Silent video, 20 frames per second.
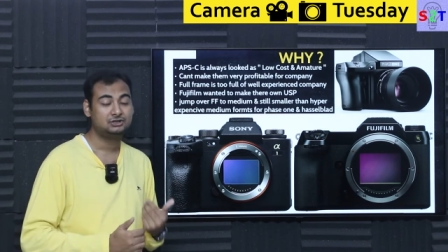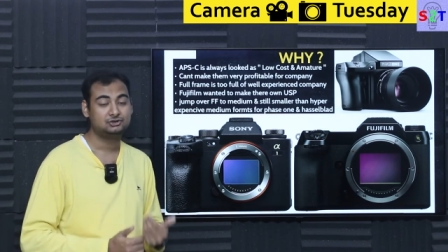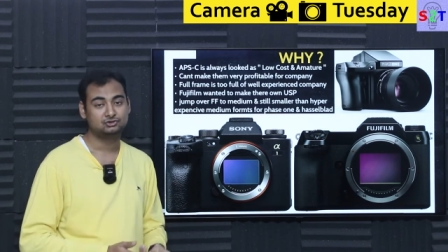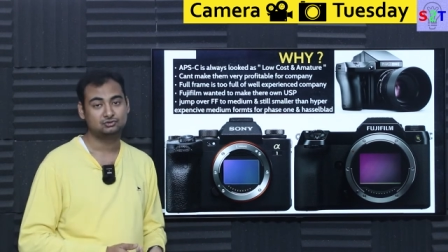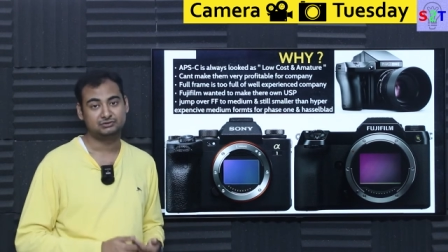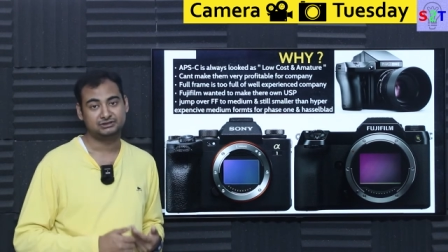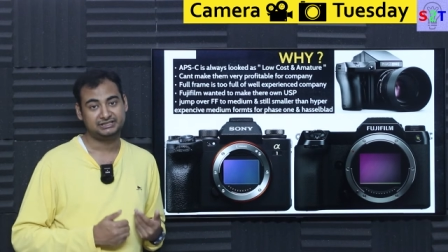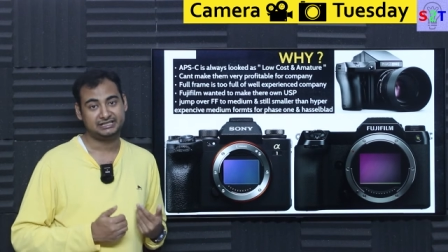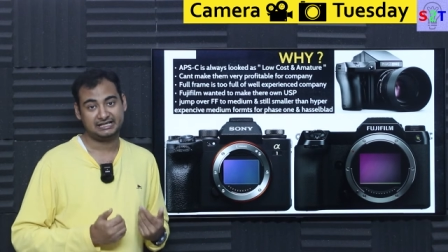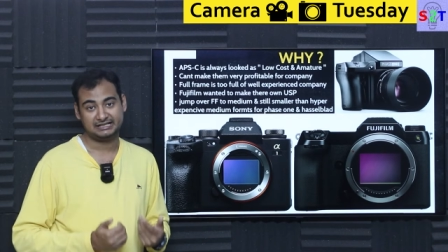
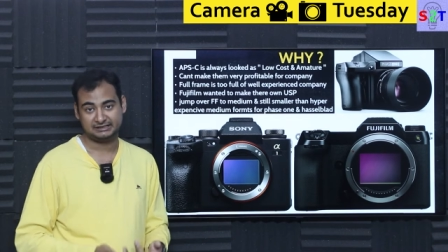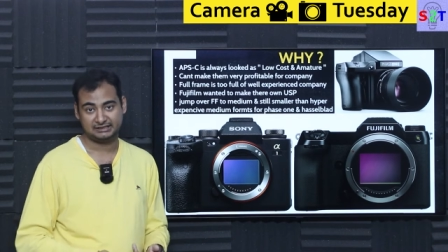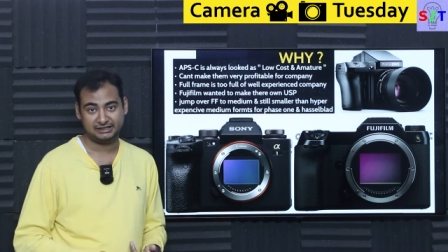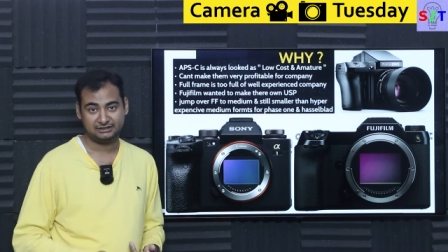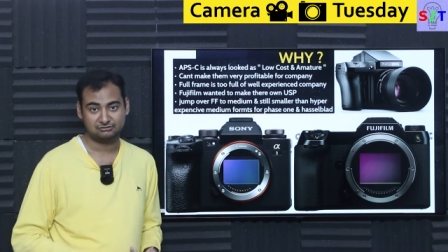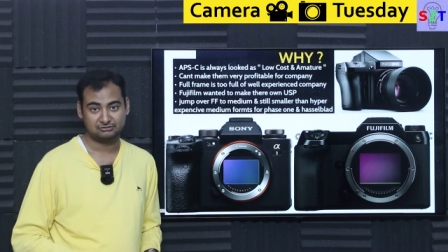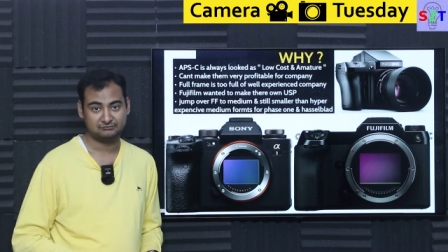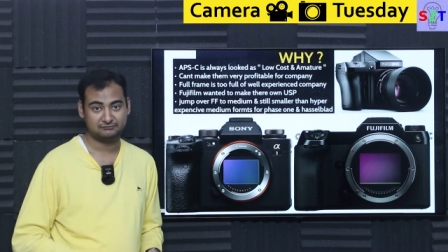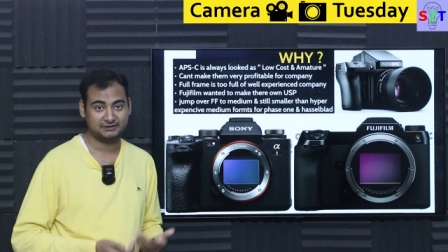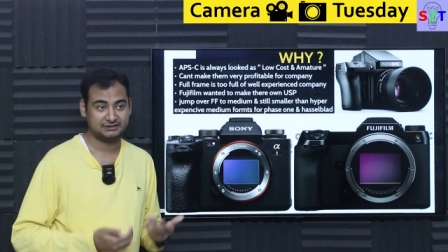Sony, and
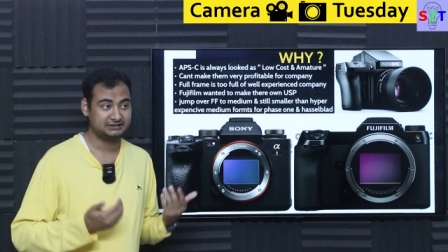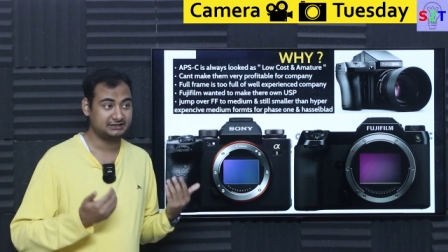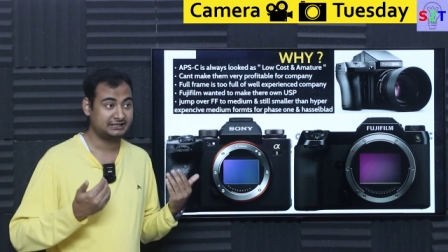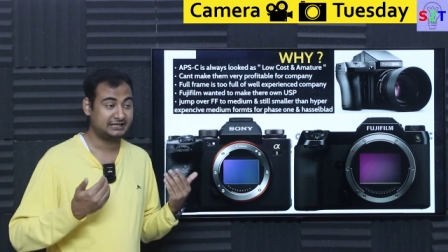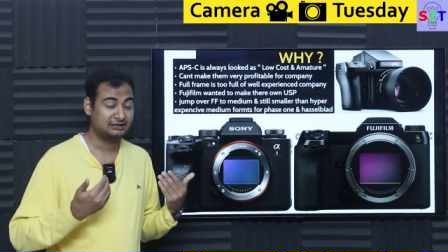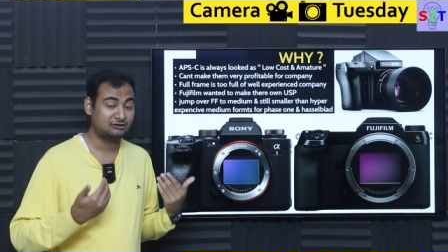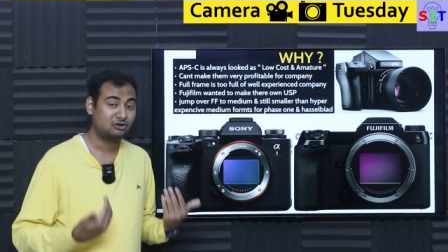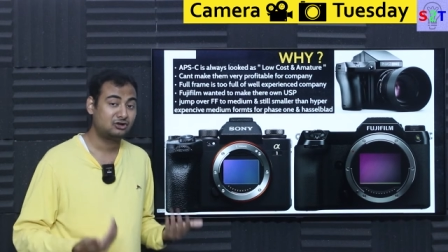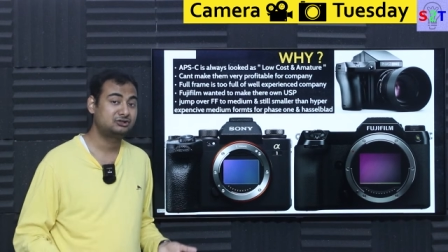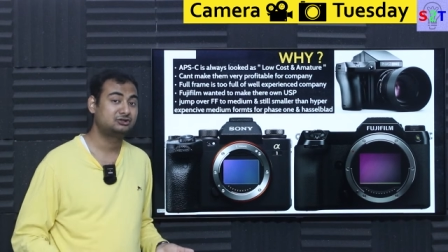Nikon, where they
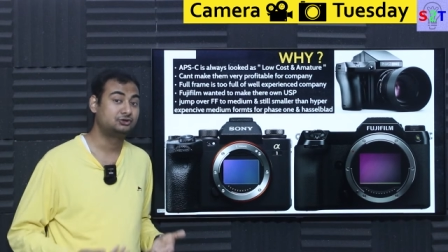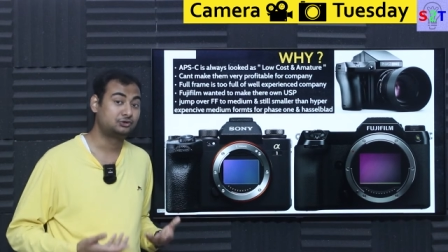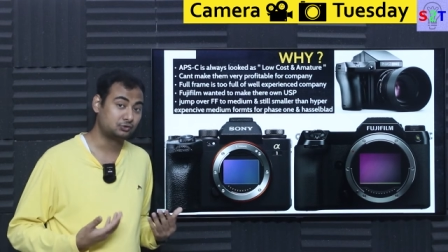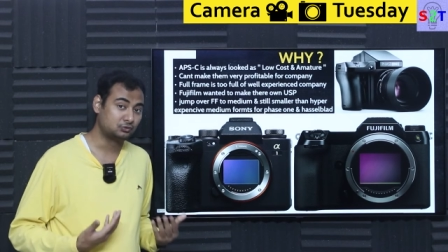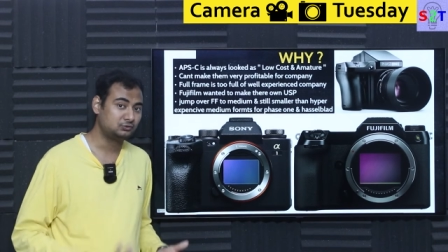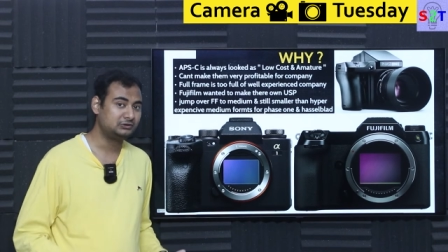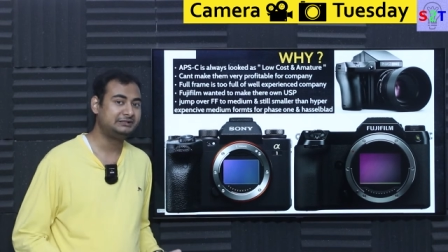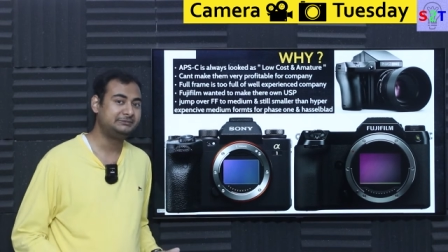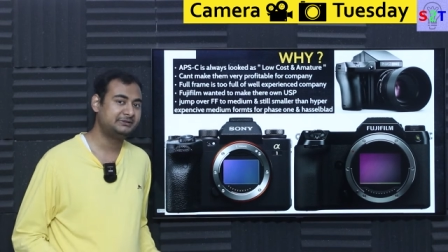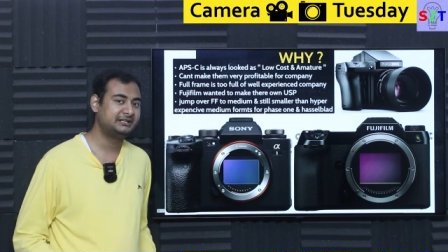cannot
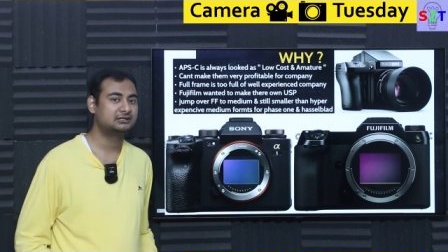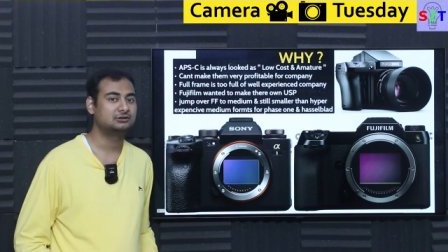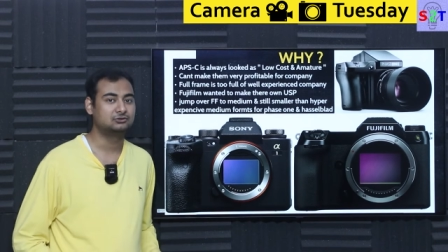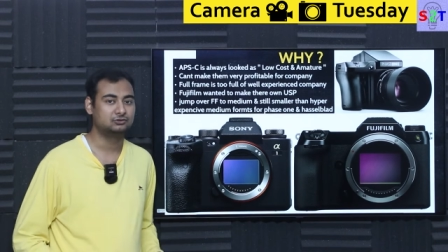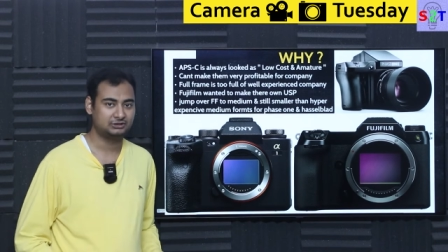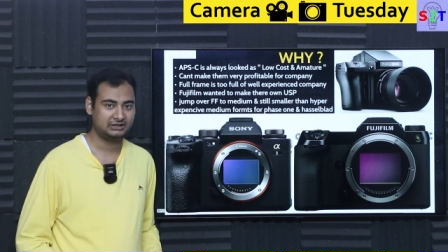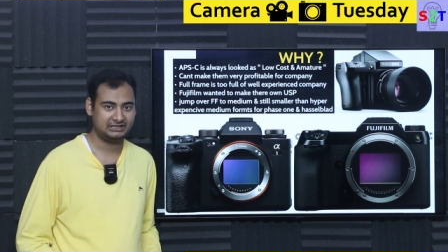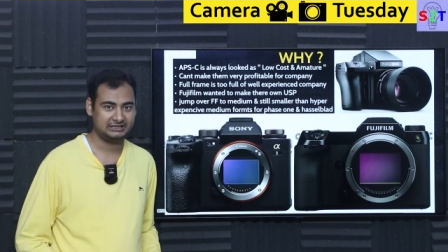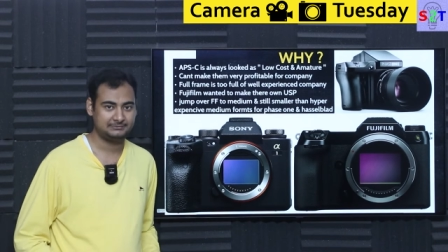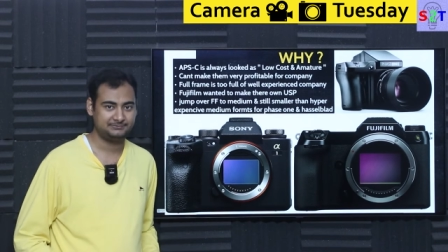truly make a
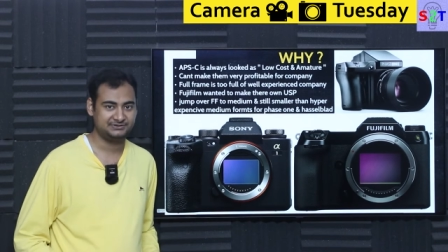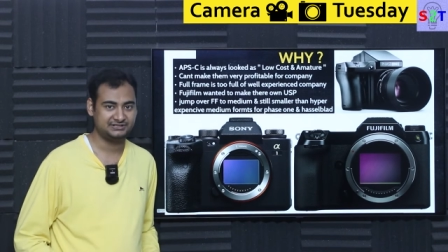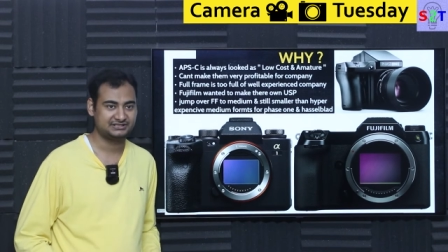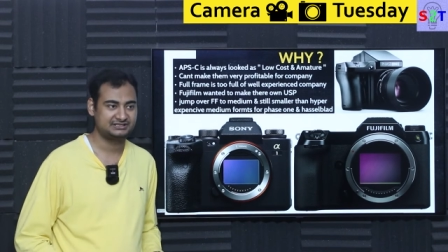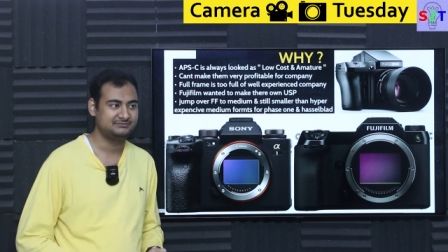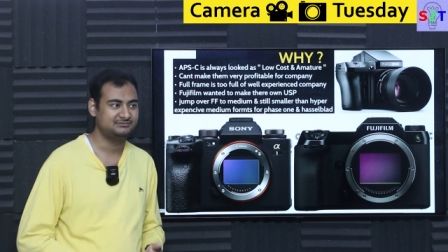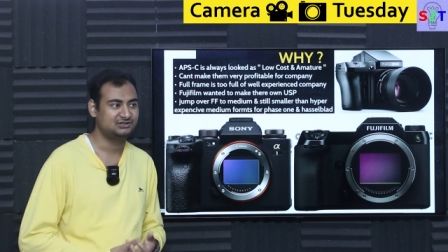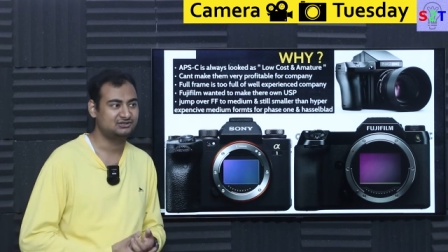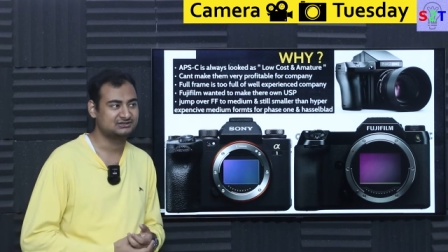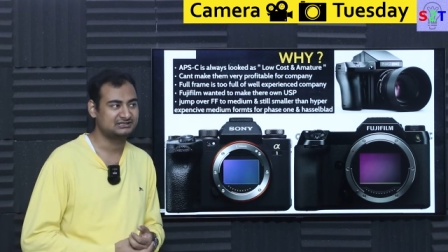good
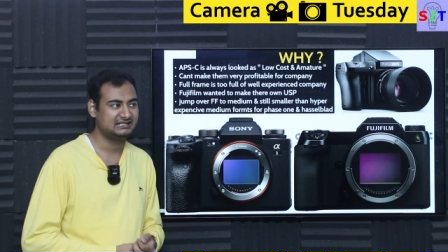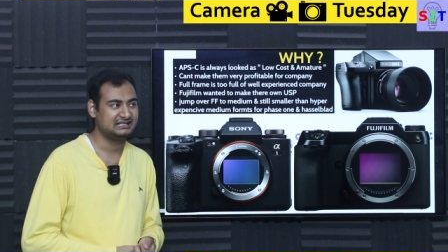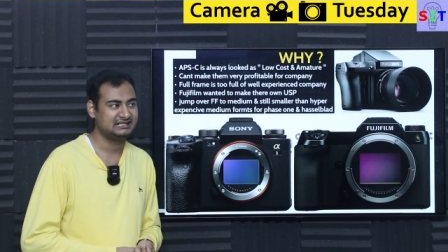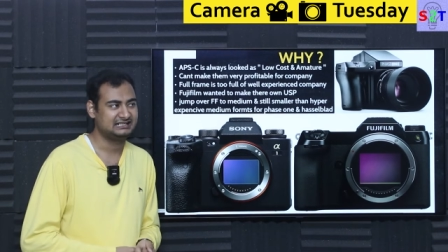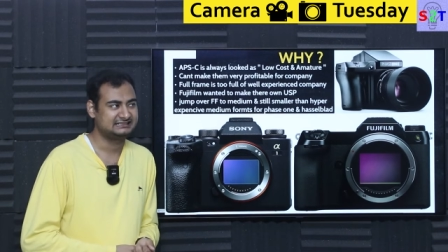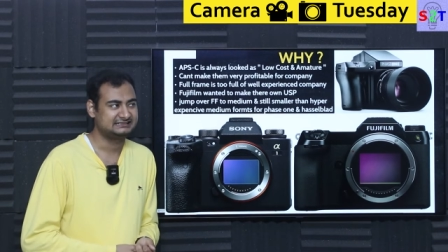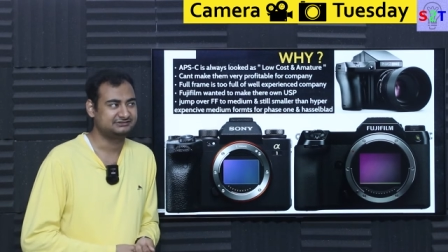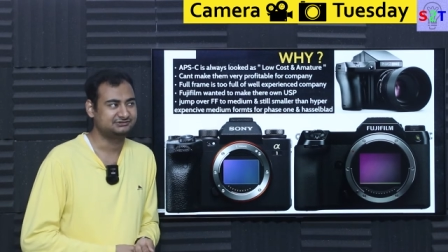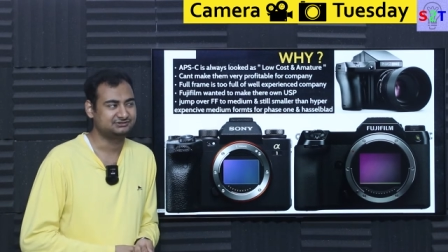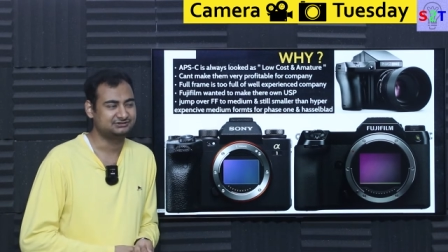APS-C because they are
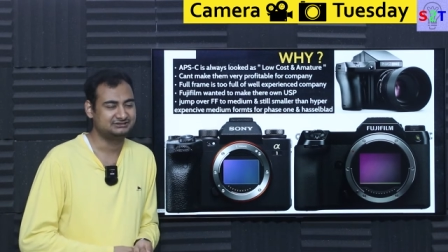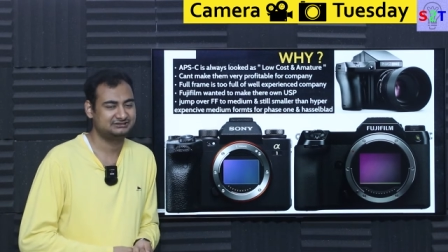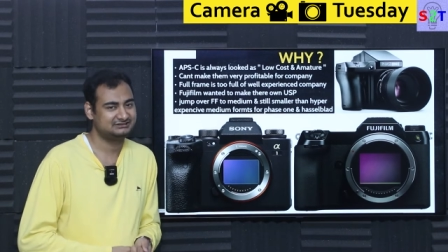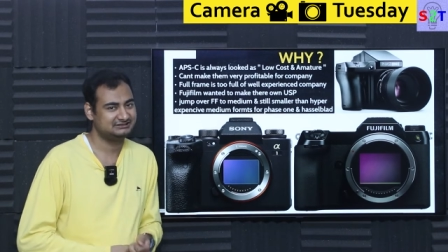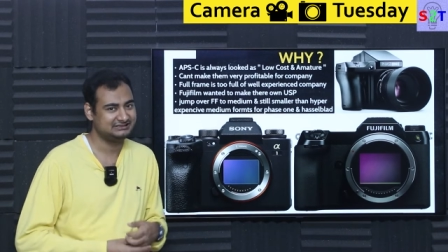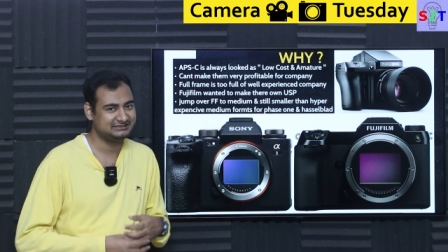like to,